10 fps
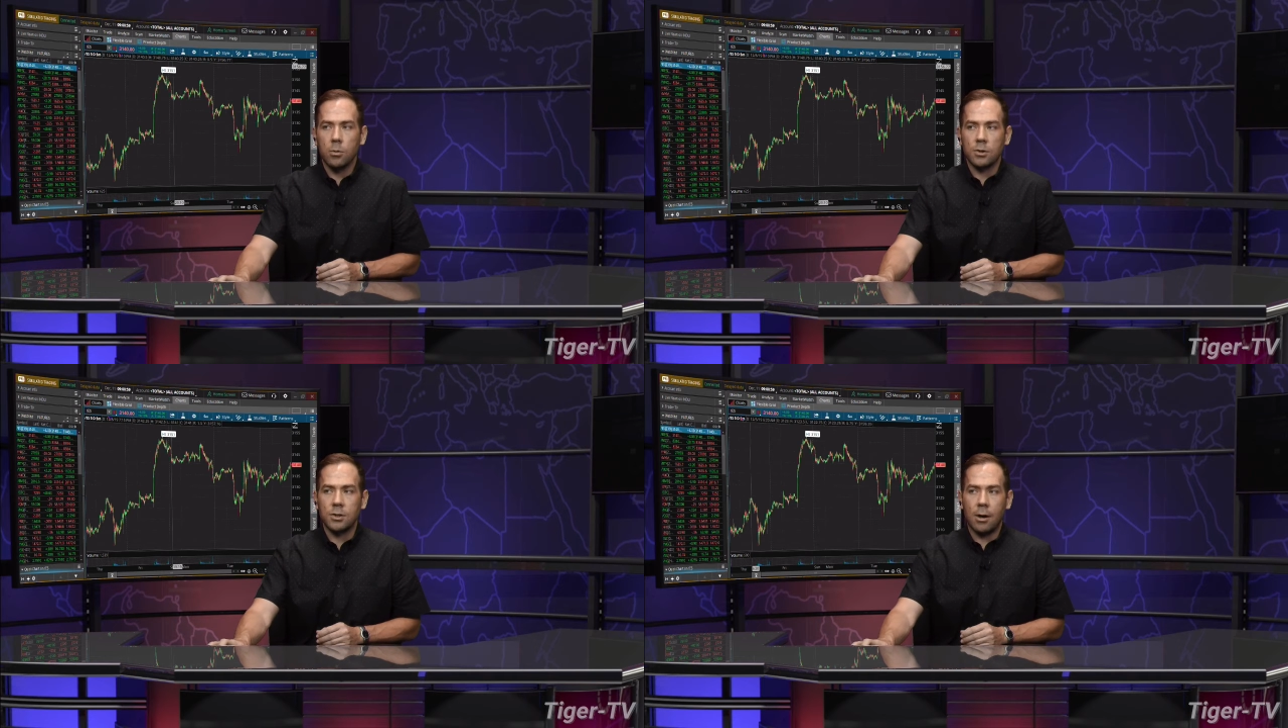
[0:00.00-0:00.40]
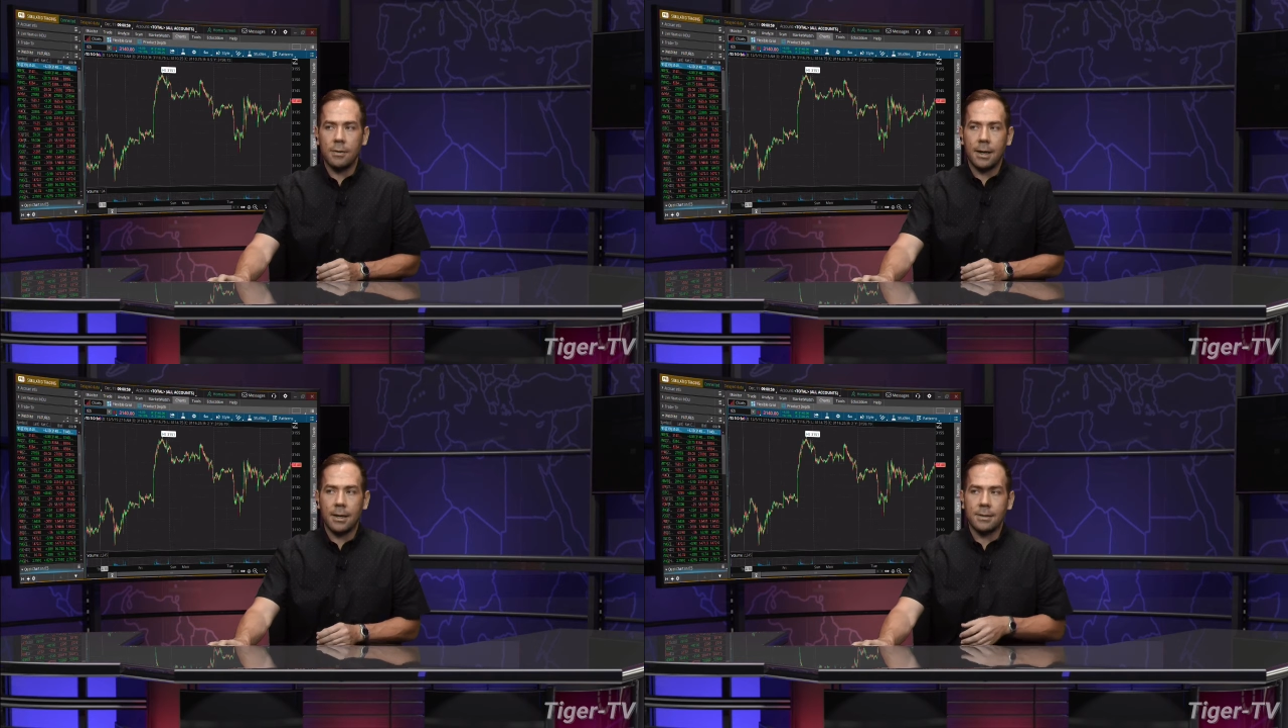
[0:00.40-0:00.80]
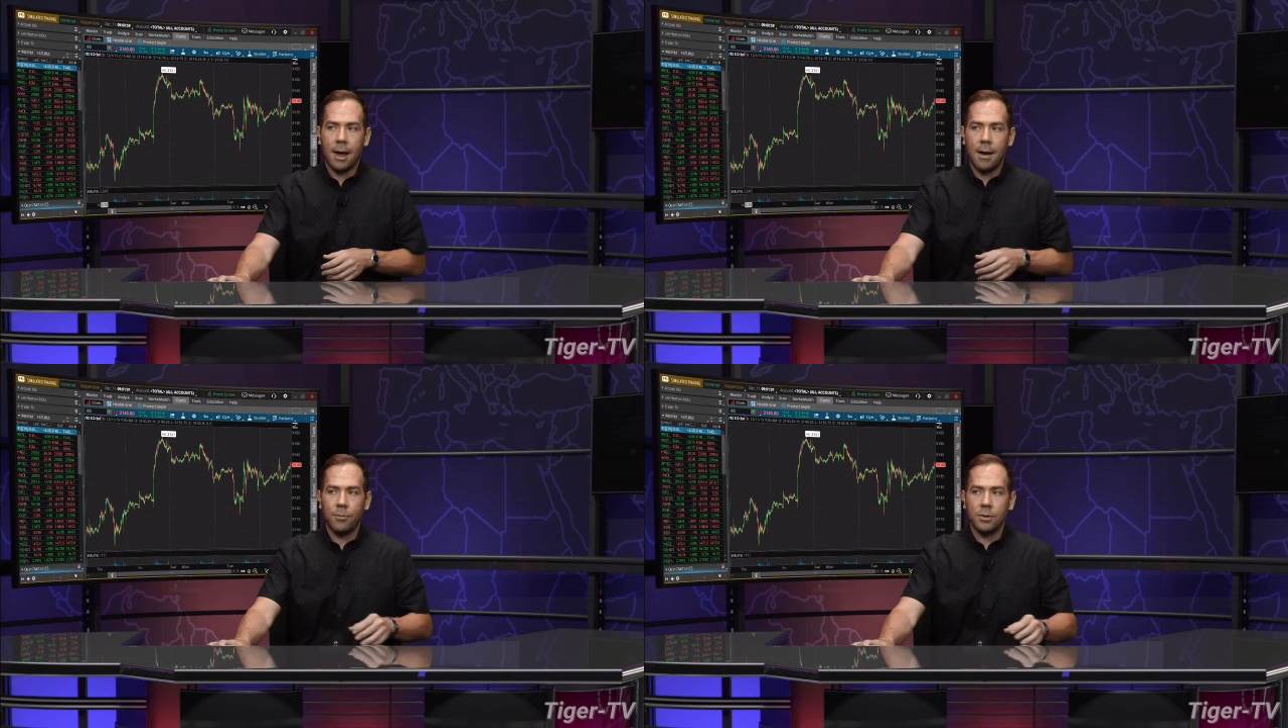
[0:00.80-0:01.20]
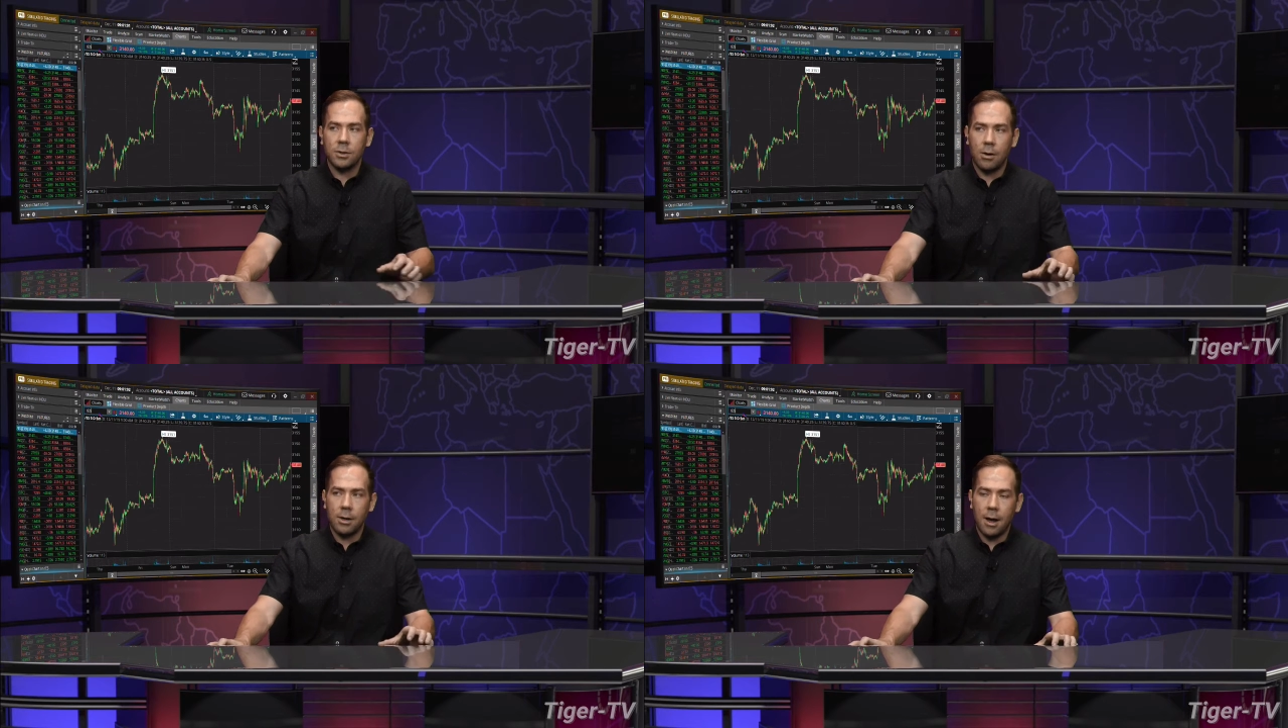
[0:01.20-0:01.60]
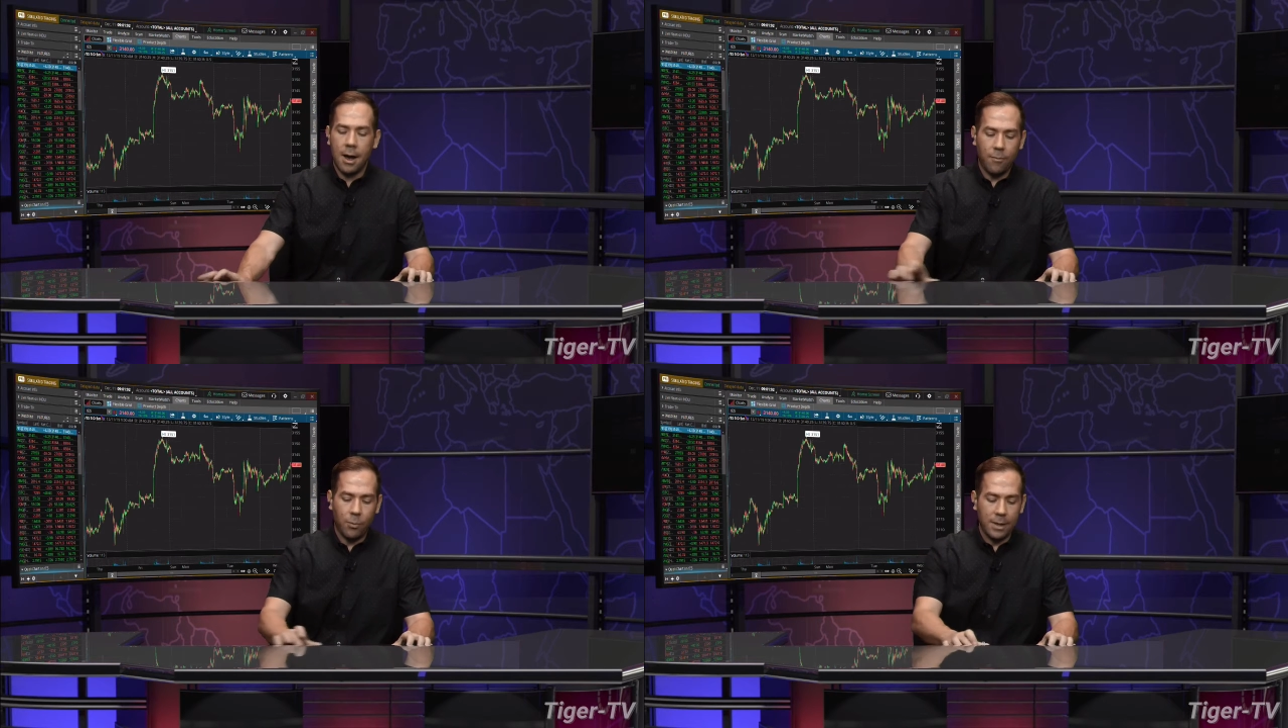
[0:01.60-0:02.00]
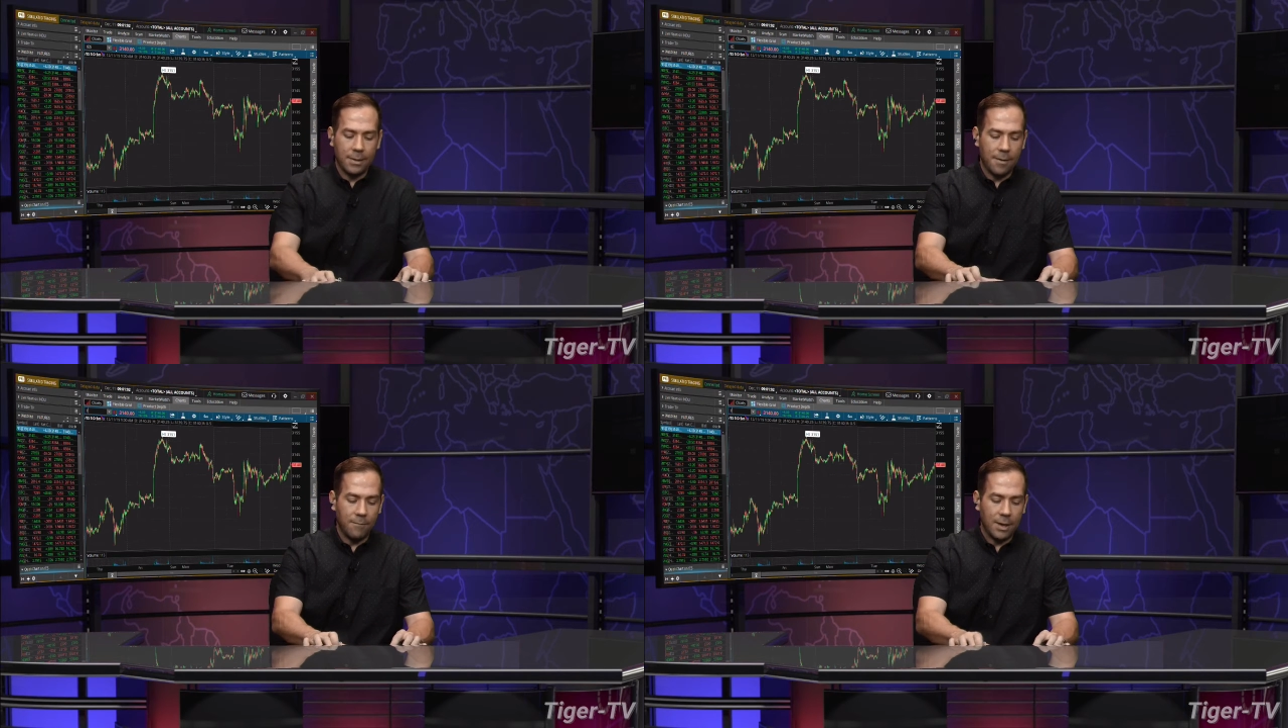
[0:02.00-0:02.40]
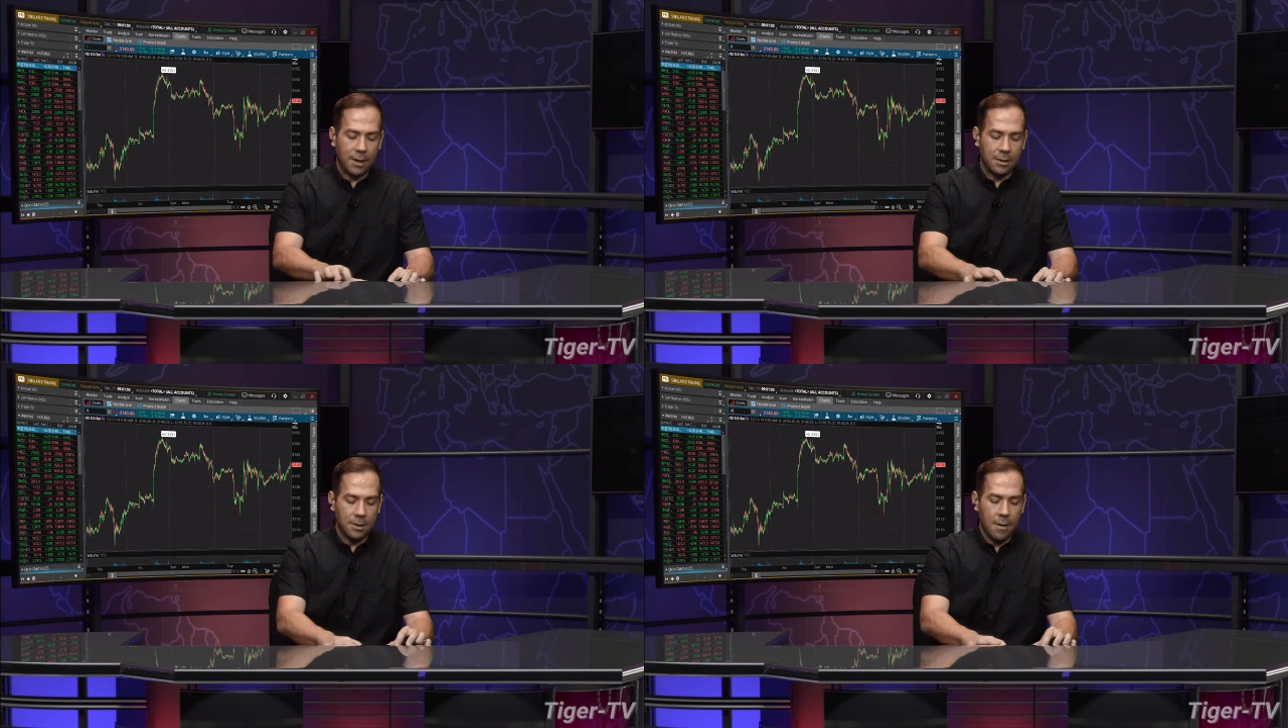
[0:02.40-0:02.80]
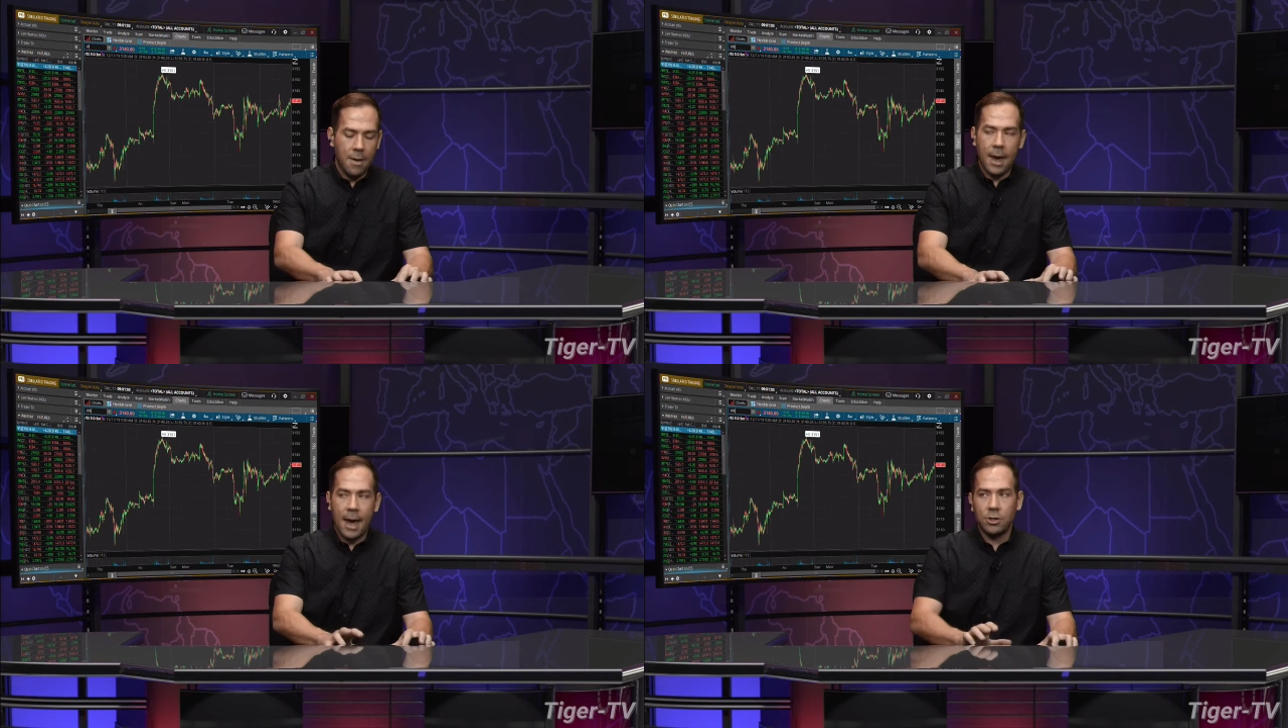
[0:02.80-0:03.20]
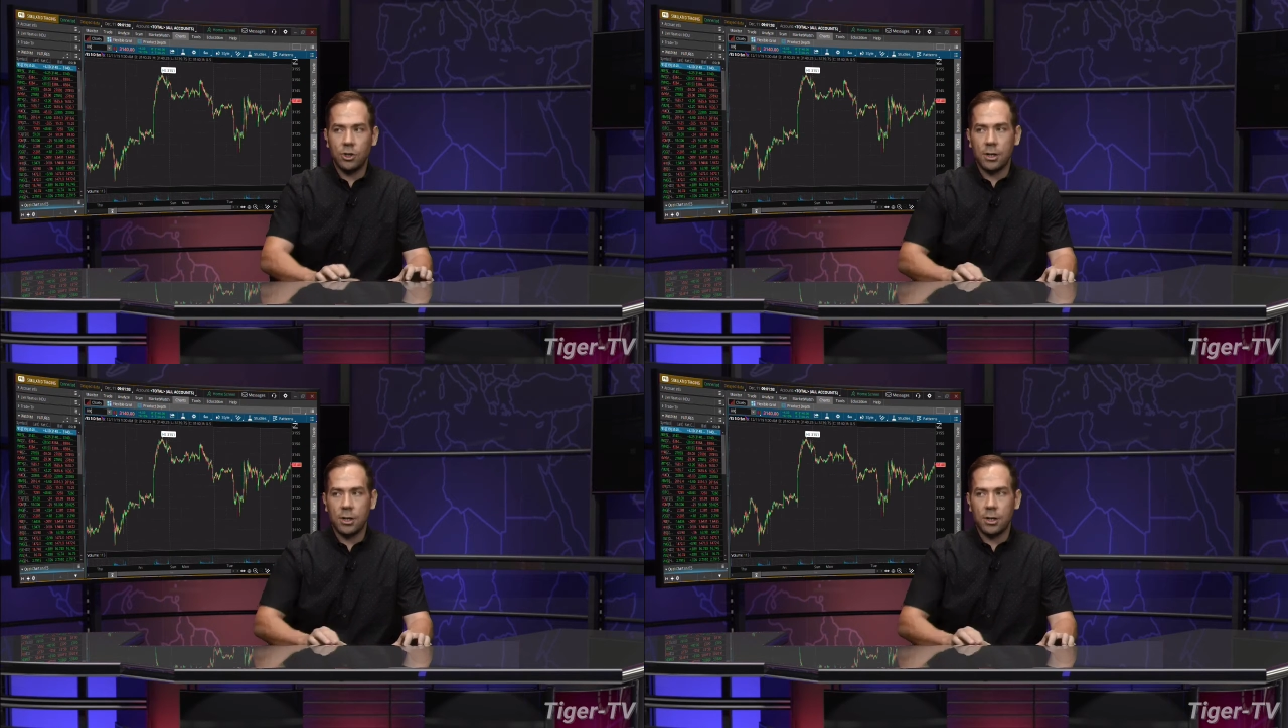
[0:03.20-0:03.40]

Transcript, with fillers: We'll start things off. We'll start it off with the VIX. As